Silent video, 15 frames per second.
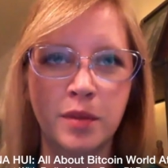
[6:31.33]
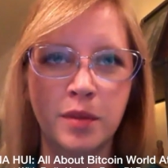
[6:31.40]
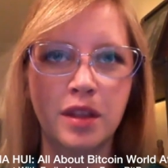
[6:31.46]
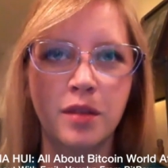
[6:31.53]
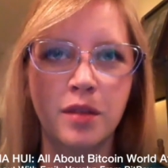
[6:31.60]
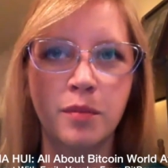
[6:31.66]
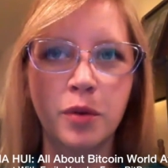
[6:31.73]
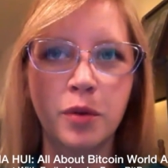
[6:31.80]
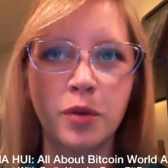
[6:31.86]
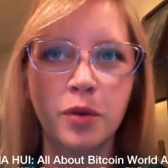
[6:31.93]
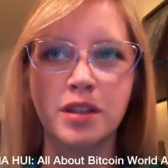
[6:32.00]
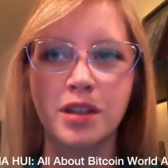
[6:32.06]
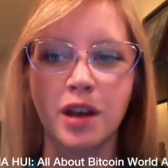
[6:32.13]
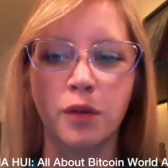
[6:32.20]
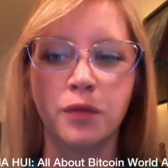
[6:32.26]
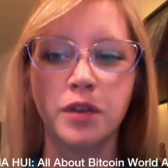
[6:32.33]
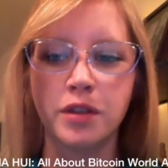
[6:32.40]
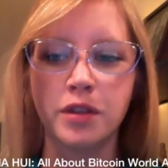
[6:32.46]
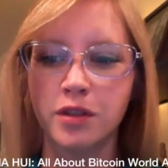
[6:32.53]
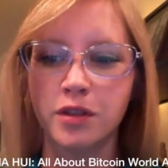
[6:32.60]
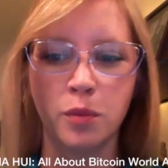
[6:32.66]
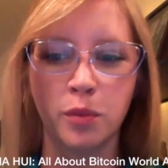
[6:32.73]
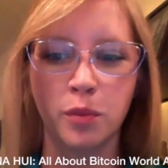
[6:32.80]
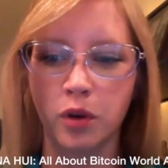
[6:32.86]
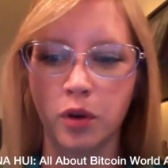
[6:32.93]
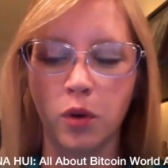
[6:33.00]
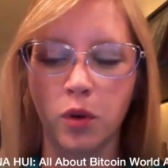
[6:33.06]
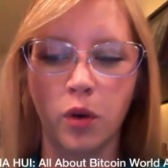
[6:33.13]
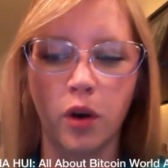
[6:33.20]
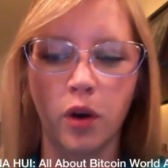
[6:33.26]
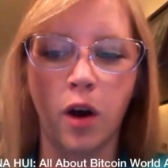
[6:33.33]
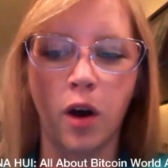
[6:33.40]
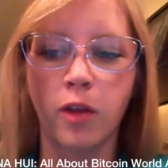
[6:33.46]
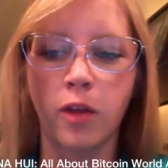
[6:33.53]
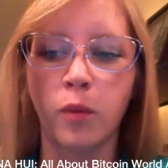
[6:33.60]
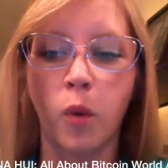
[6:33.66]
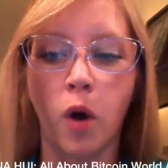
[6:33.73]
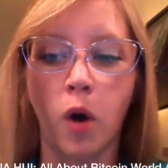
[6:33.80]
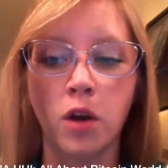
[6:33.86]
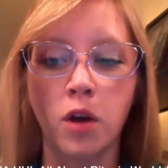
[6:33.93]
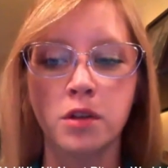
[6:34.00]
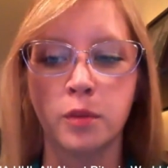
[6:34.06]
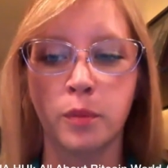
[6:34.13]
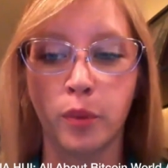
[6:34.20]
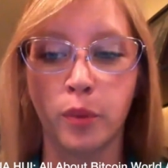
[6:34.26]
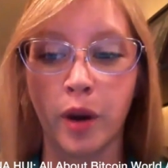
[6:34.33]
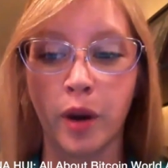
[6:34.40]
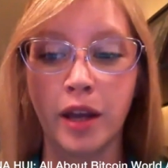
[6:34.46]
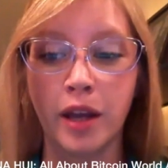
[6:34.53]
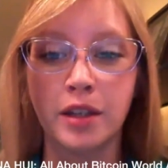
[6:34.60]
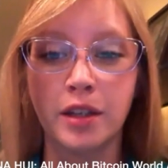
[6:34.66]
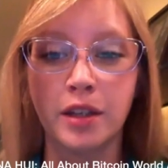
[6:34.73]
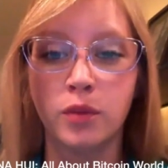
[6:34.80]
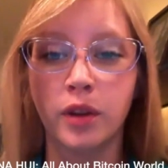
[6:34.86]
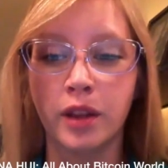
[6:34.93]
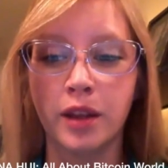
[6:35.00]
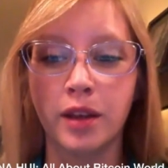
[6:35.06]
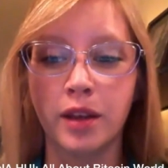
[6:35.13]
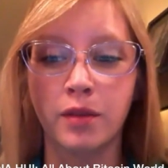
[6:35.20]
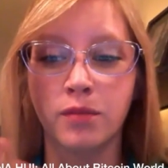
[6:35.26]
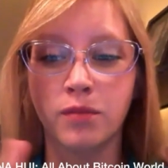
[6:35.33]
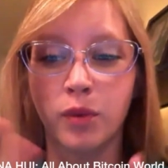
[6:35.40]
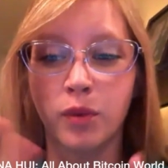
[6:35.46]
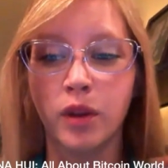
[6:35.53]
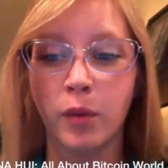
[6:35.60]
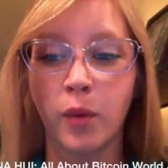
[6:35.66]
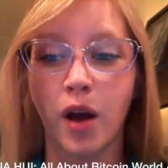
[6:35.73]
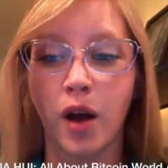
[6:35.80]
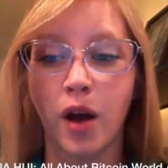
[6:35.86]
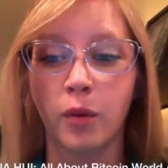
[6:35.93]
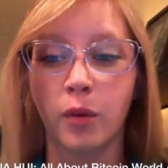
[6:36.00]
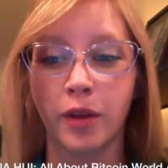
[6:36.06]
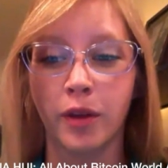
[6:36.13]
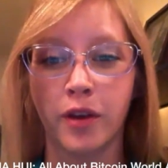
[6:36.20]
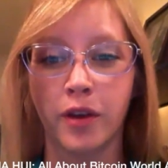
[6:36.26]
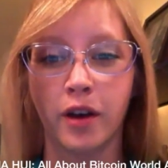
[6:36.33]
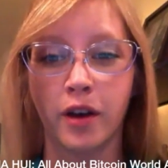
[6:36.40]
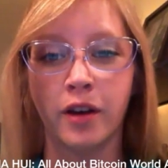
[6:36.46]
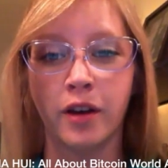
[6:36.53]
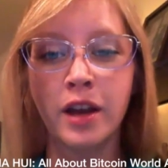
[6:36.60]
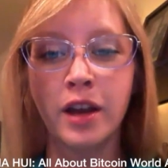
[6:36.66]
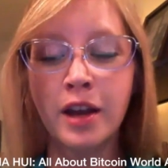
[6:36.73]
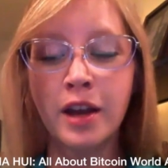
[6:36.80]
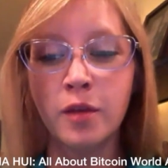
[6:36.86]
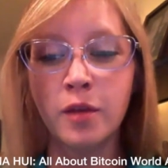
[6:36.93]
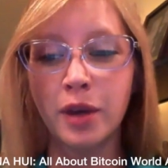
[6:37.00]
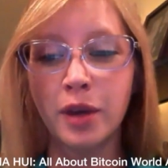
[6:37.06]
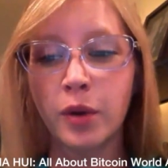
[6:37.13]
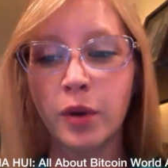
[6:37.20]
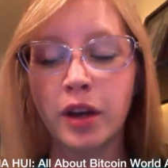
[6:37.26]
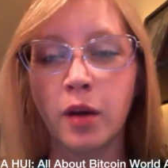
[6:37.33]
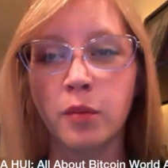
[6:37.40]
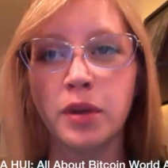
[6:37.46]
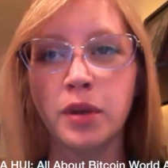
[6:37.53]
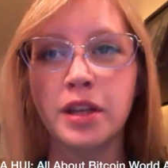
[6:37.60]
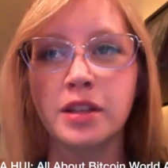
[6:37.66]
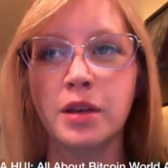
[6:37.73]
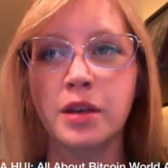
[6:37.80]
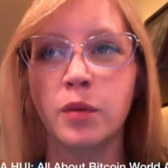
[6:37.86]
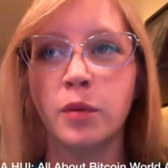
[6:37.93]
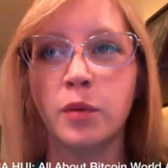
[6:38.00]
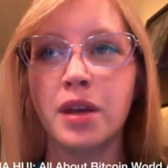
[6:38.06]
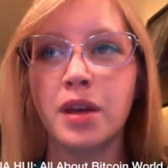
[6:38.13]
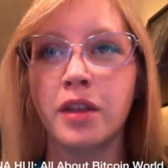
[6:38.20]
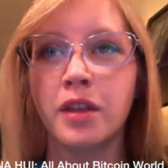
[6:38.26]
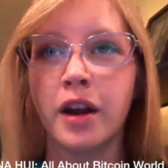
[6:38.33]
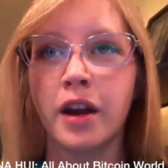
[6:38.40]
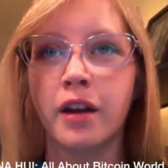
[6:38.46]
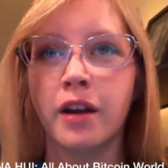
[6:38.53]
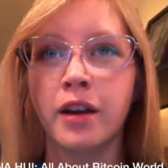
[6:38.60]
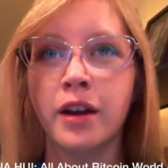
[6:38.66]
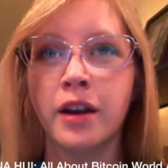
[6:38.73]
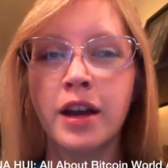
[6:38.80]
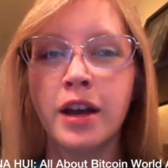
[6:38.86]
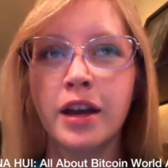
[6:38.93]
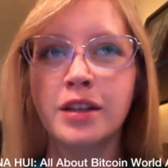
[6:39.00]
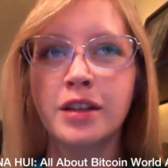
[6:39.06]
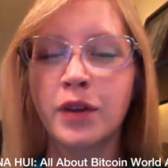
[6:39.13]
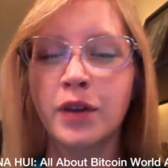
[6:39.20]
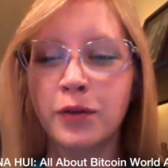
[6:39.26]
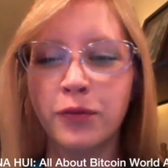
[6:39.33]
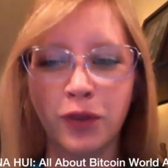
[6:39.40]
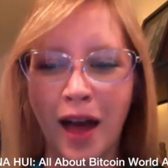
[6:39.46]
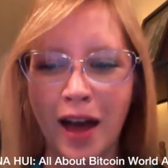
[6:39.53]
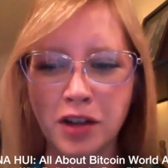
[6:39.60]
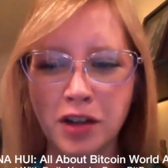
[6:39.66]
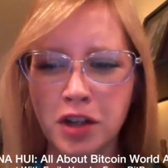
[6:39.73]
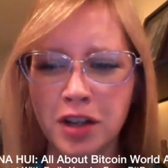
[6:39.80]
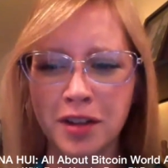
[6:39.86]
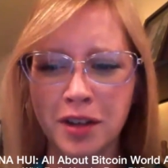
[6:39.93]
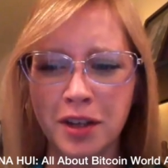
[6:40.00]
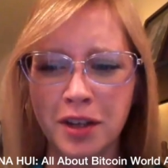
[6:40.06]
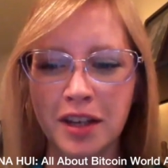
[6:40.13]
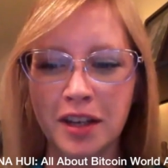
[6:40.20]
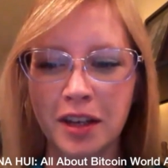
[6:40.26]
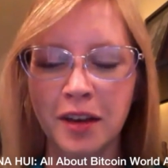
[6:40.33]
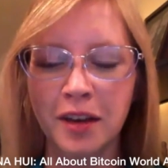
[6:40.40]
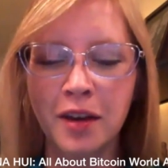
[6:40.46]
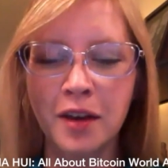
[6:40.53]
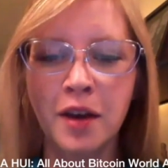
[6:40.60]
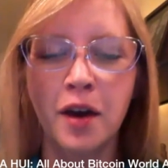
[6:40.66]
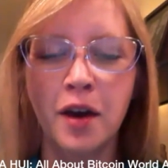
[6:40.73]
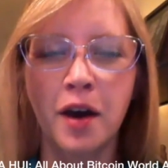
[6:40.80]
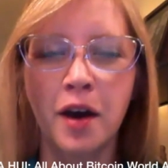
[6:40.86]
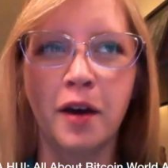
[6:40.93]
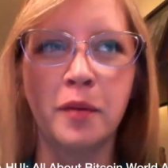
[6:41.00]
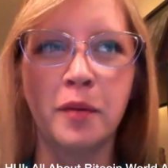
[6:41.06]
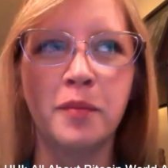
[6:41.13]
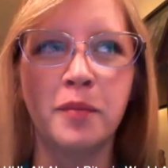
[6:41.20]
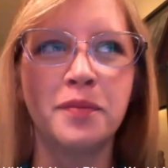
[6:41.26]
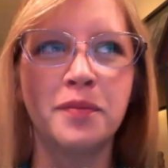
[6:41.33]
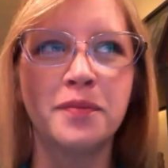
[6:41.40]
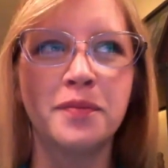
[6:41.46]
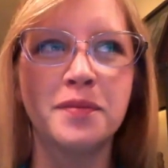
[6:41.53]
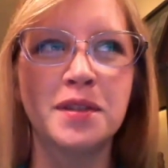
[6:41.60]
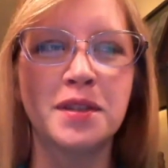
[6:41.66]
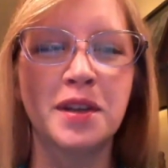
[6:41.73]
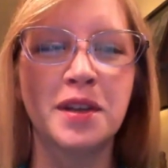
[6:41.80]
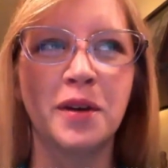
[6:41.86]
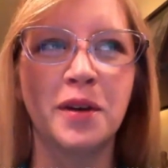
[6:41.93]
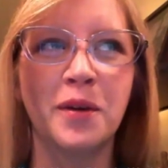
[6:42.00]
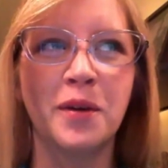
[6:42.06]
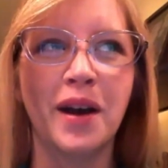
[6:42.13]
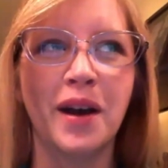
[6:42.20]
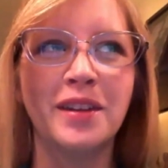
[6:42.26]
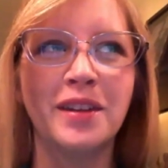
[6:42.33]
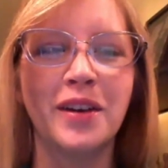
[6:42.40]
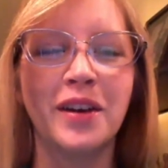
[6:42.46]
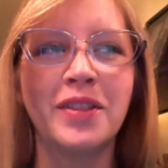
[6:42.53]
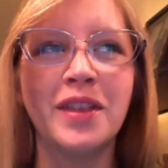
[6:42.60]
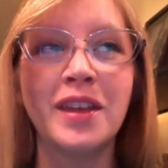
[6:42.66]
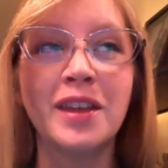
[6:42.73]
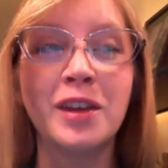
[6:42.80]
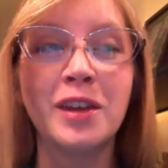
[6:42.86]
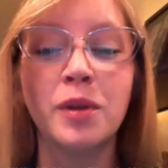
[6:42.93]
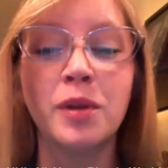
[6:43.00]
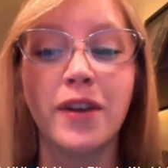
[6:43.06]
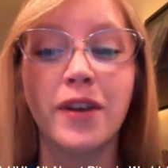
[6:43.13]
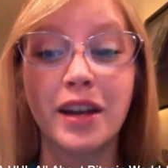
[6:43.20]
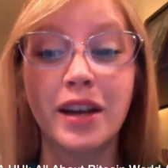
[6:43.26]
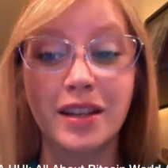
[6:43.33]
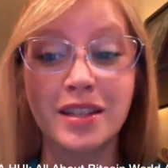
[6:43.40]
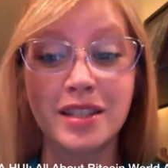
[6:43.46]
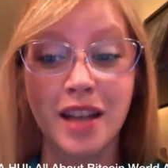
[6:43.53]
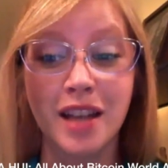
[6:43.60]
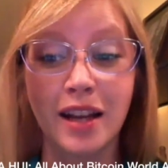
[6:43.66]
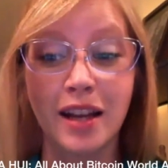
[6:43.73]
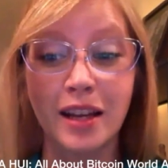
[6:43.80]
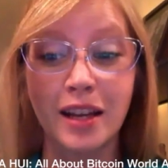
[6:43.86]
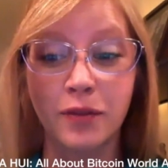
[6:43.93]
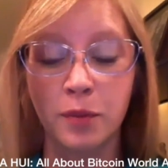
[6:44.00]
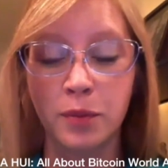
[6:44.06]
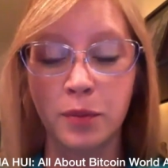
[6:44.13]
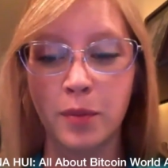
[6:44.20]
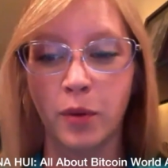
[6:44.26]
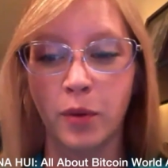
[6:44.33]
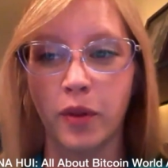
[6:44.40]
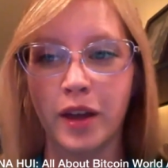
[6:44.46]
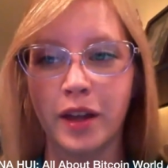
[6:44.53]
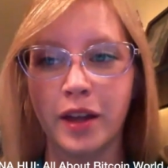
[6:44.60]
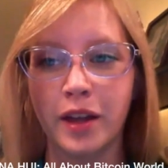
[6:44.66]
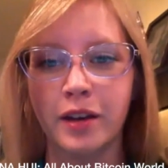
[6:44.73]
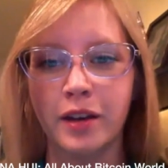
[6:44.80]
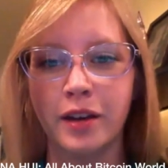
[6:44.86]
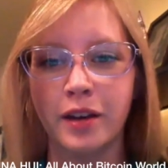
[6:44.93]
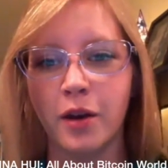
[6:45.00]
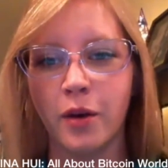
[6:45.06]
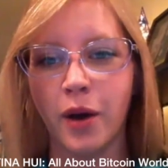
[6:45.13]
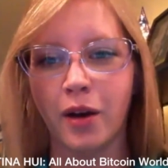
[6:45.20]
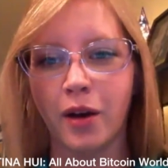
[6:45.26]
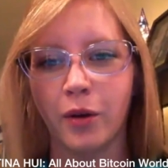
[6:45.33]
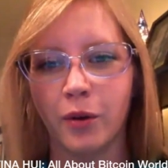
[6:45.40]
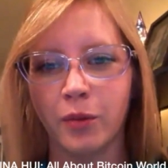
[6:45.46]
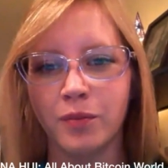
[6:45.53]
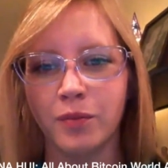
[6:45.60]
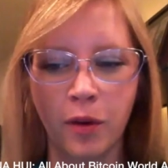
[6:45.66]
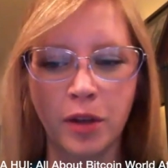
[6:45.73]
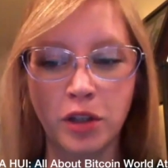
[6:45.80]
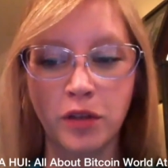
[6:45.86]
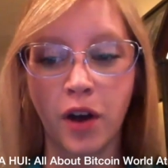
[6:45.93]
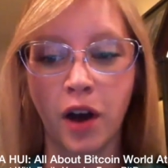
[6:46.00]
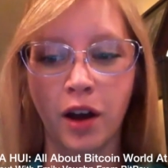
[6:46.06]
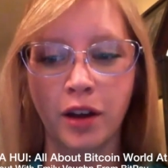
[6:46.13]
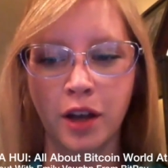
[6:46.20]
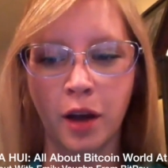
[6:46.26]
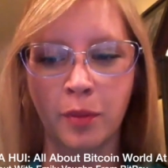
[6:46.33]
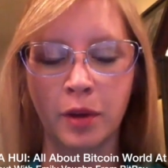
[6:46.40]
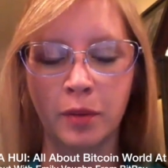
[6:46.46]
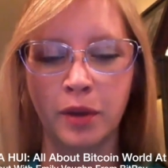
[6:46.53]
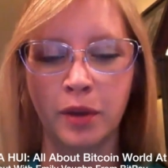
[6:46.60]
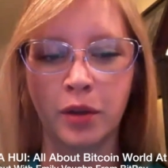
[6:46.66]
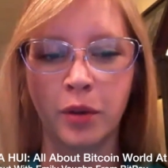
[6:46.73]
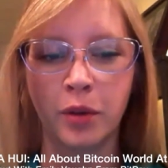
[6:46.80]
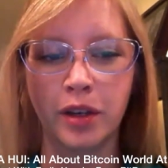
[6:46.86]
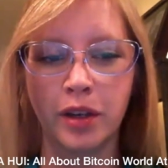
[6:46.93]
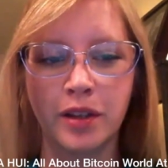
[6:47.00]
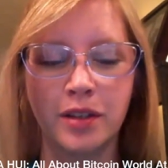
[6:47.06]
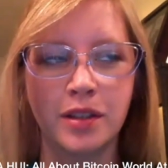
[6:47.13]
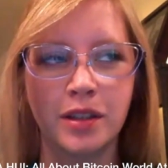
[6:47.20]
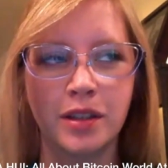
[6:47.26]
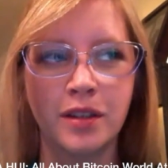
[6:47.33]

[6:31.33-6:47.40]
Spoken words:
I mean, the booth itself is super cool. All the walls are branded really, really well with the Bitcoin companies that will be there. It's very flashy looking. So, I think it'll be very exciting for people that know how much of a hot topic Bitcoin is.